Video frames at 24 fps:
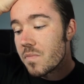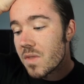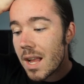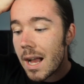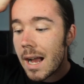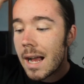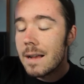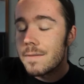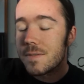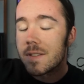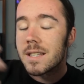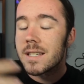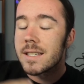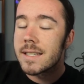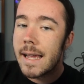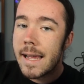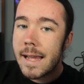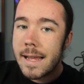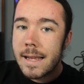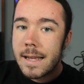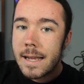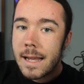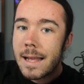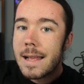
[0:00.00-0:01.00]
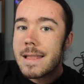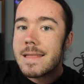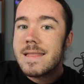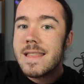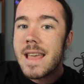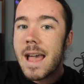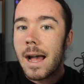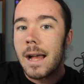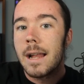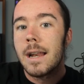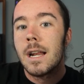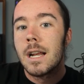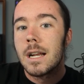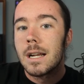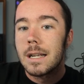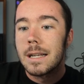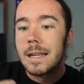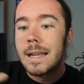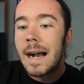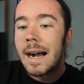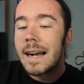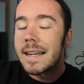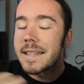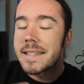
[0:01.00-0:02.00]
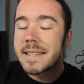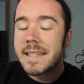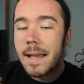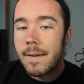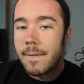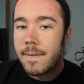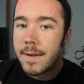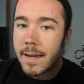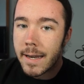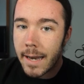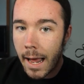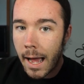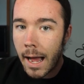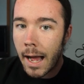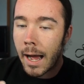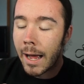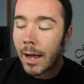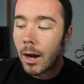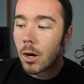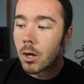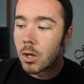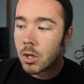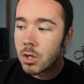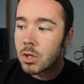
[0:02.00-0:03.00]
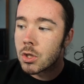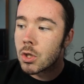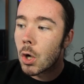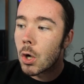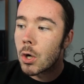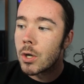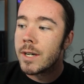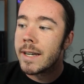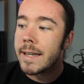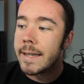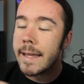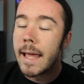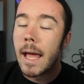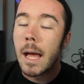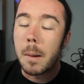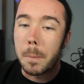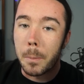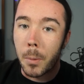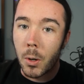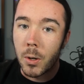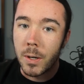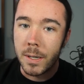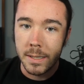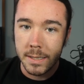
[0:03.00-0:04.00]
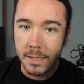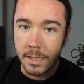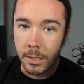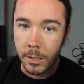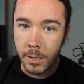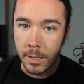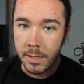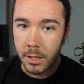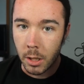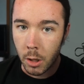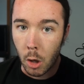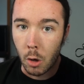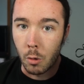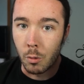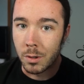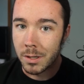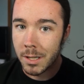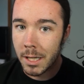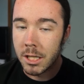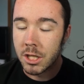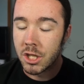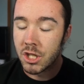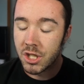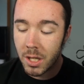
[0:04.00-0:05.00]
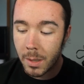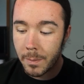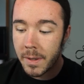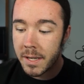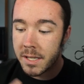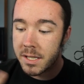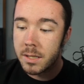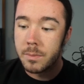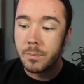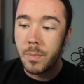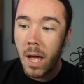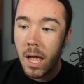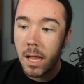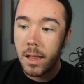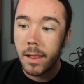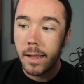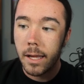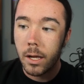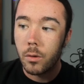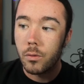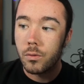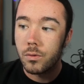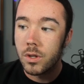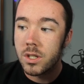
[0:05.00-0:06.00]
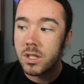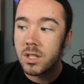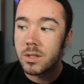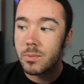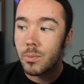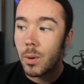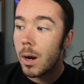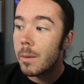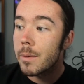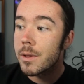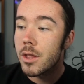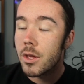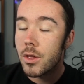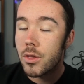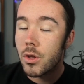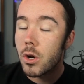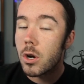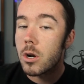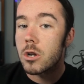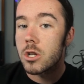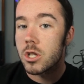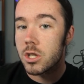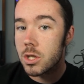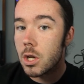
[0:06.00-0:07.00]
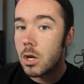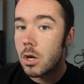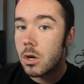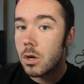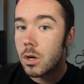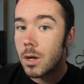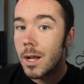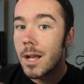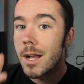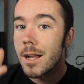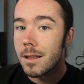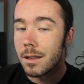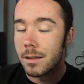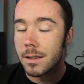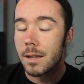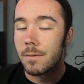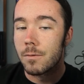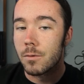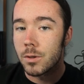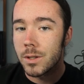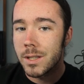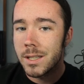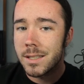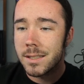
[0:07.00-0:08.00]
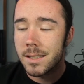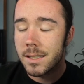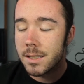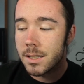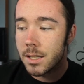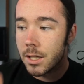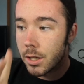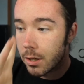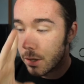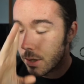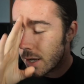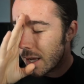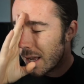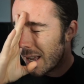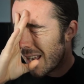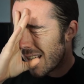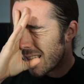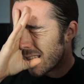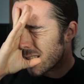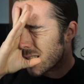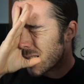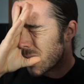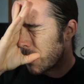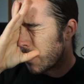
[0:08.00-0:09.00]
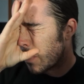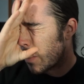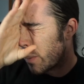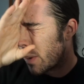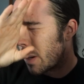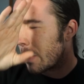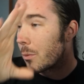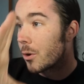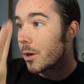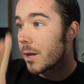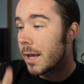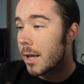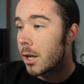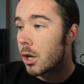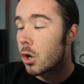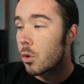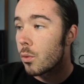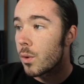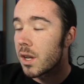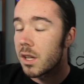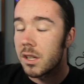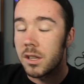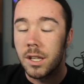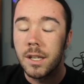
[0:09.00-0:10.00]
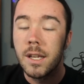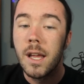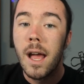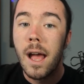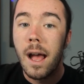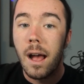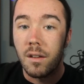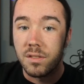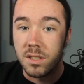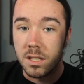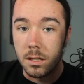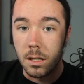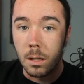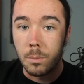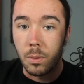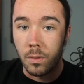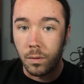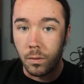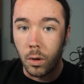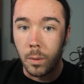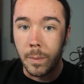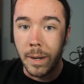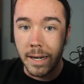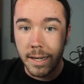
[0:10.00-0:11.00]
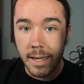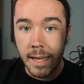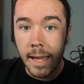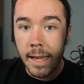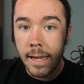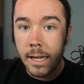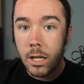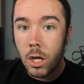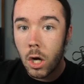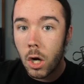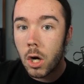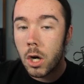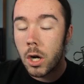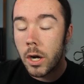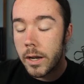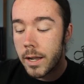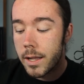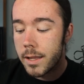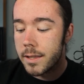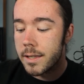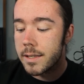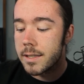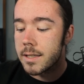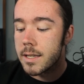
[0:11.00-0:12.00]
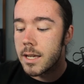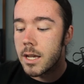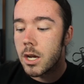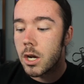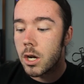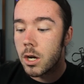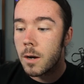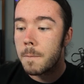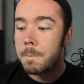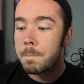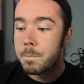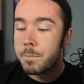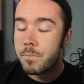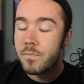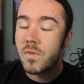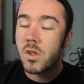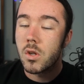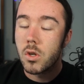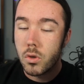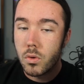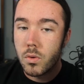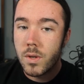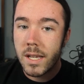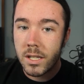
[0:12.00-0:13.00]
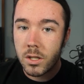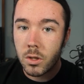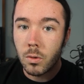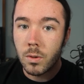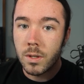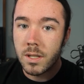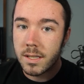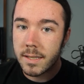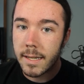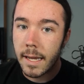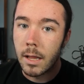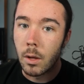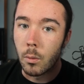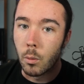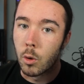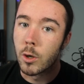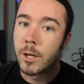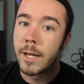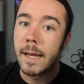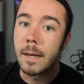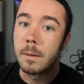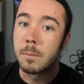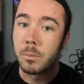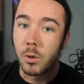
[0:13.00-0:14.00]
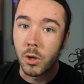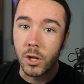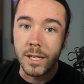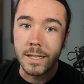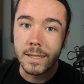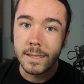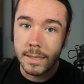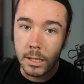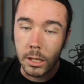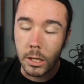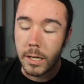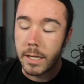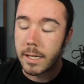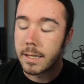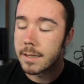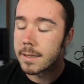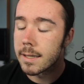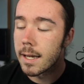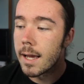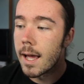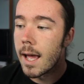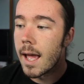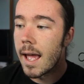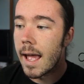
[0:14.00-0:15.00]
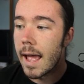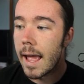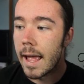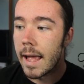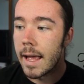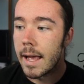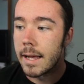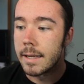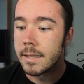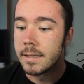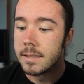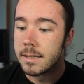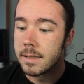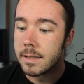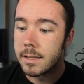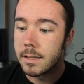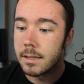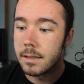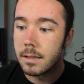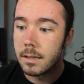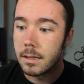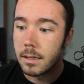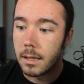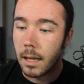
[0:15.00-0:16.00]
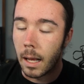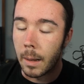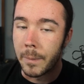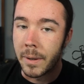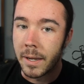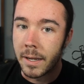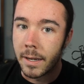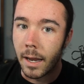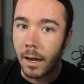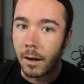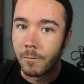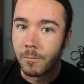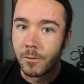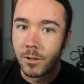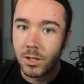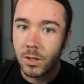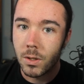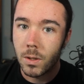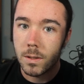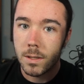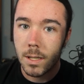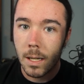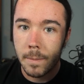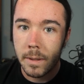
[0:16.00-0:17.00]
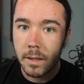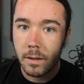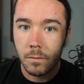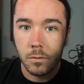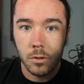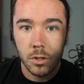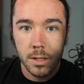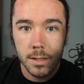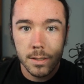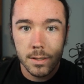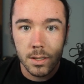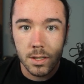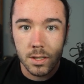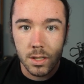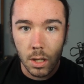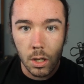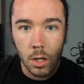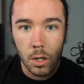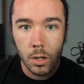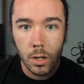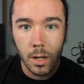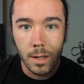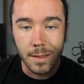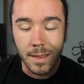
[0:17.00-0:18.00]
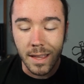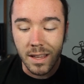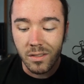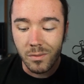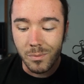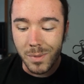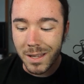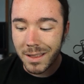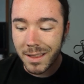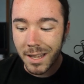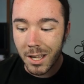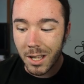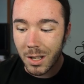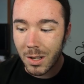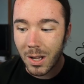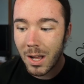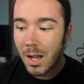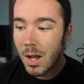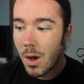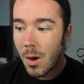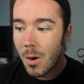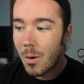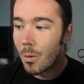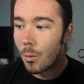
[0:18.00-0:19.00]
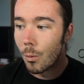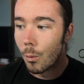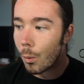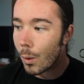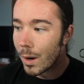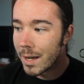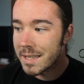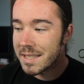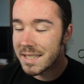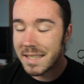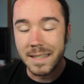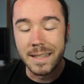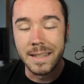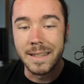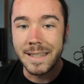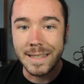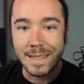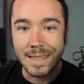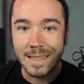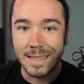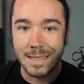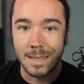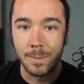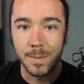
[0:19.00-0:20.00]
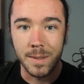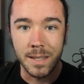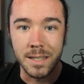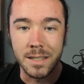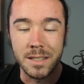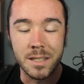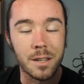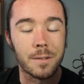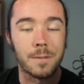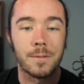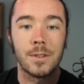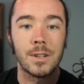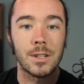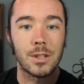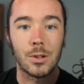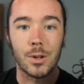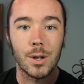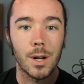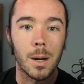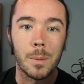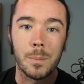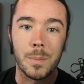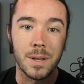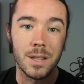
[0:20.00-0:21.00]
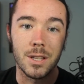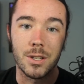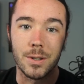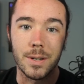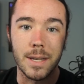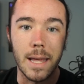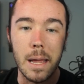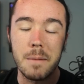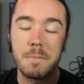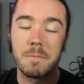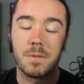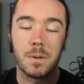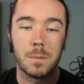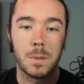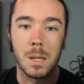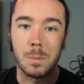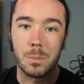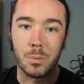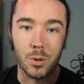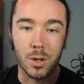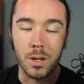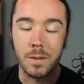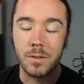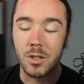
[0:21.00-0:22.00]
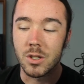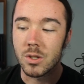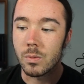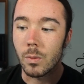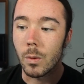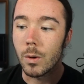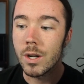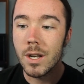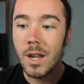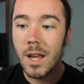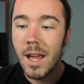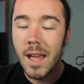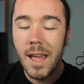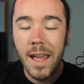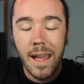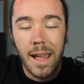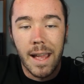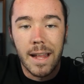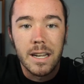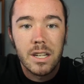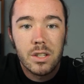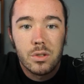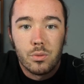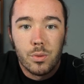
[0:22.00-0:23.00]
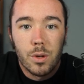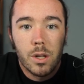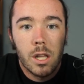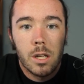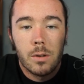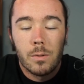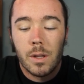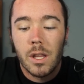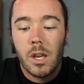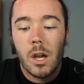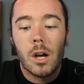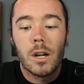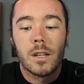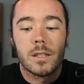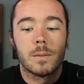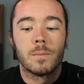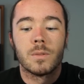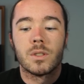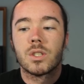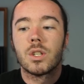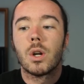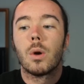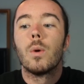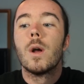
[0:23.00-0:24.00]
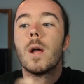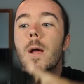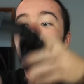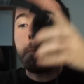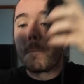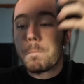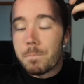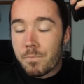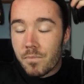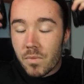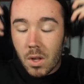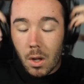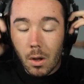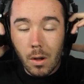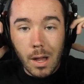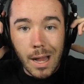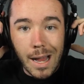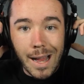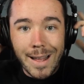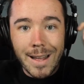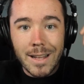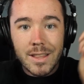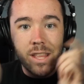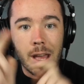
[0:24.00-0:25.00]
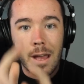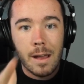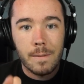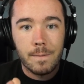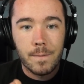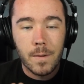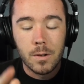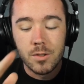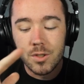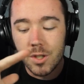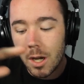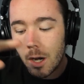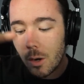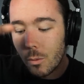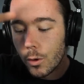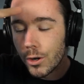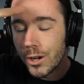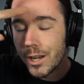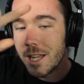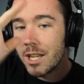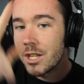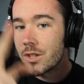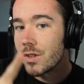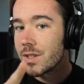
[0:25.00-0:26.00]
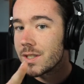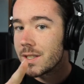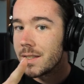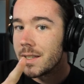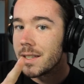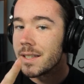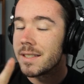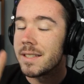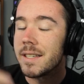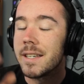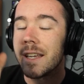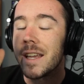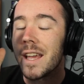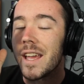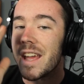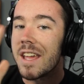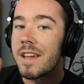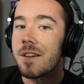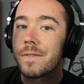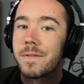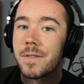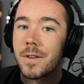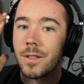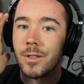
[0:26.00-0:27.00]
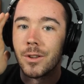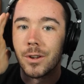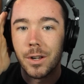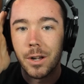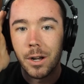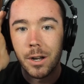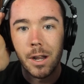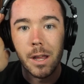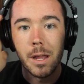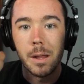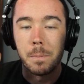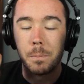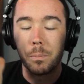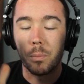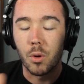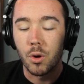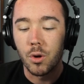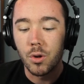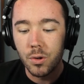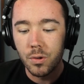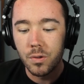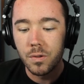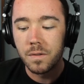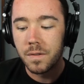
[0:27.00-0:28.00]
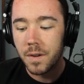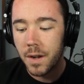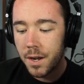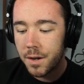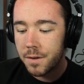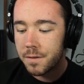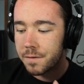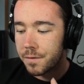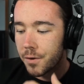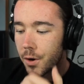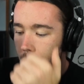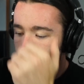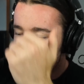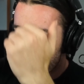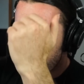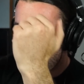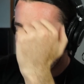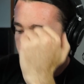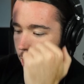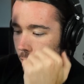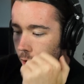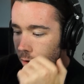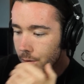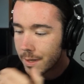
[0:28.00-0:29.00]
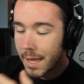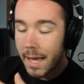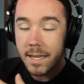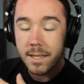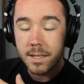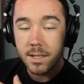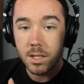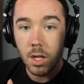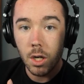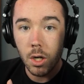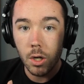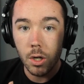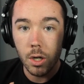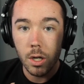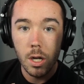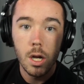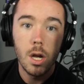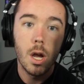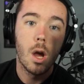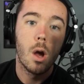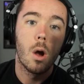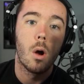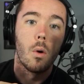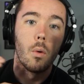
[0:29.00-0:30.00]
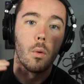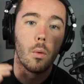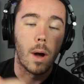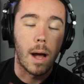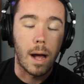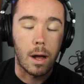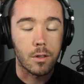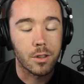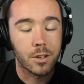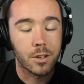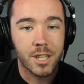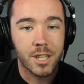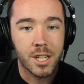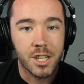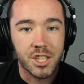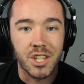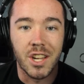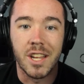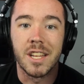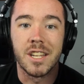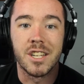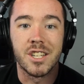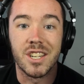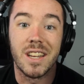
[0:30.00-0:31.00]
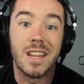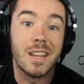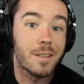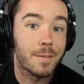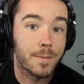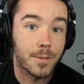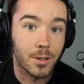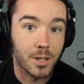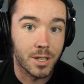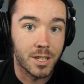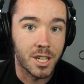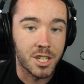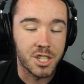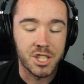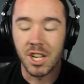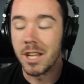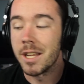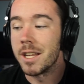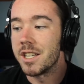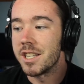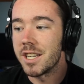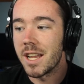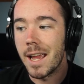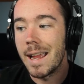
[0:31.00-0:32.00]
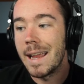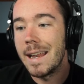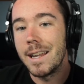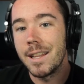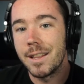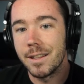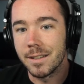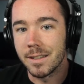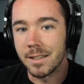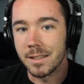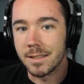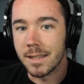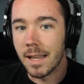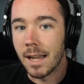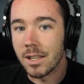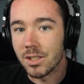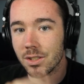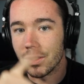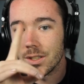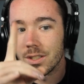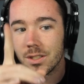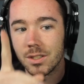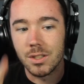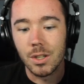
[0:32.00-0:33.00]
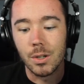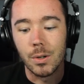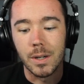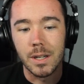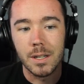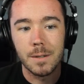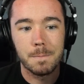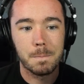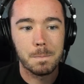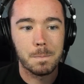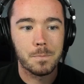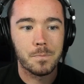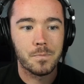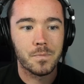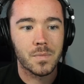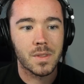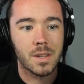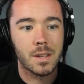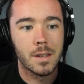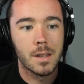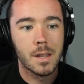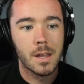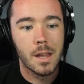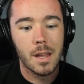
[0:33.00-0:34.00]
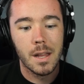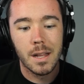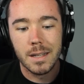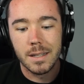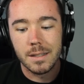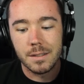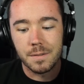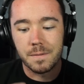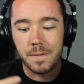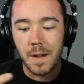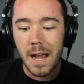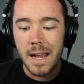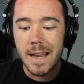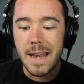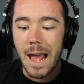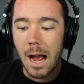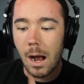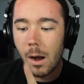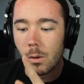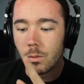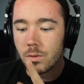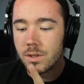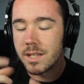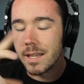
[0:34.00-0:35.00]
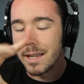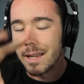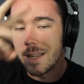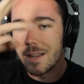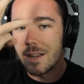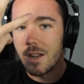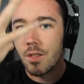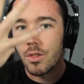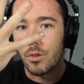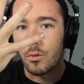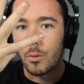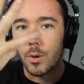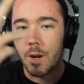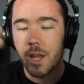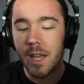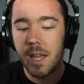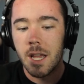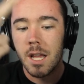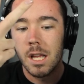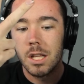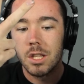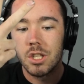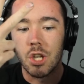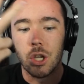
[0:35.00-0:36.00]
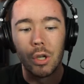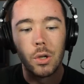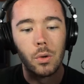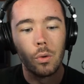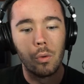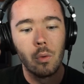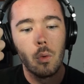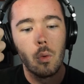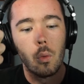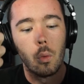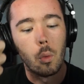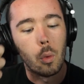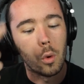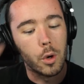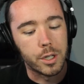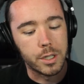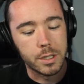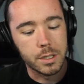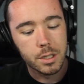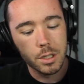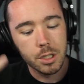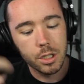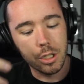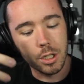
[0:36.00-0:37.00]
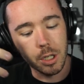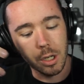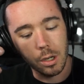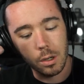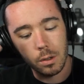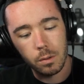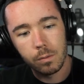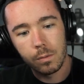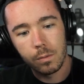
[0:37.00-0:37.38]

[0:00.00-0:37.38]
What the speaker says: I have to say that GOT7 and I are starting to get pretty serious in our relationship. This is probably the third song that they've released this year, unless I'm remembering incorrectly. I've seen them perform at KCON this year. Yes, you can say that we're getting pretty serious. And, I mean, every single time that they've released a song, they've been like, what? This is something different. They're upping their game from the previous one, and it's really, really awesome. So, I got the headphones on. We're interested to see if they're going to improve from their last song, how to change, if they're going to change, anything like that. So, let's do it. Let's find out in 3, 2, 1, go.